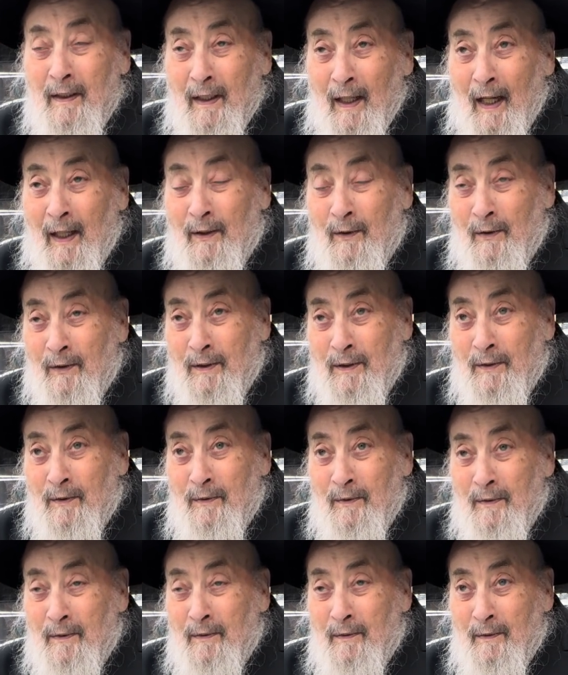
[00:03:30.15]
I
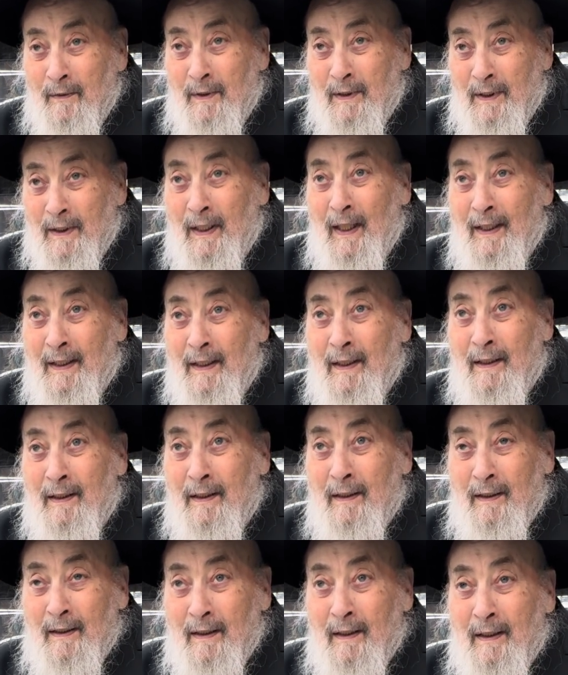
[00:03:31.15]
also would say
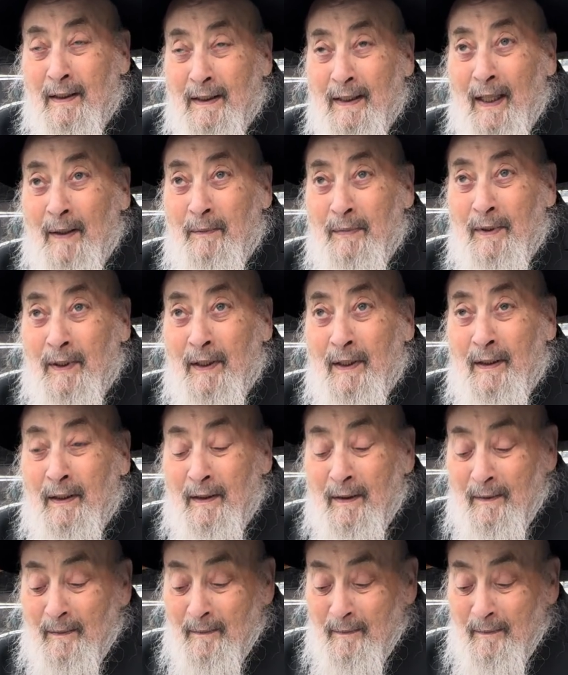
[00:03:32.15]
the same thing.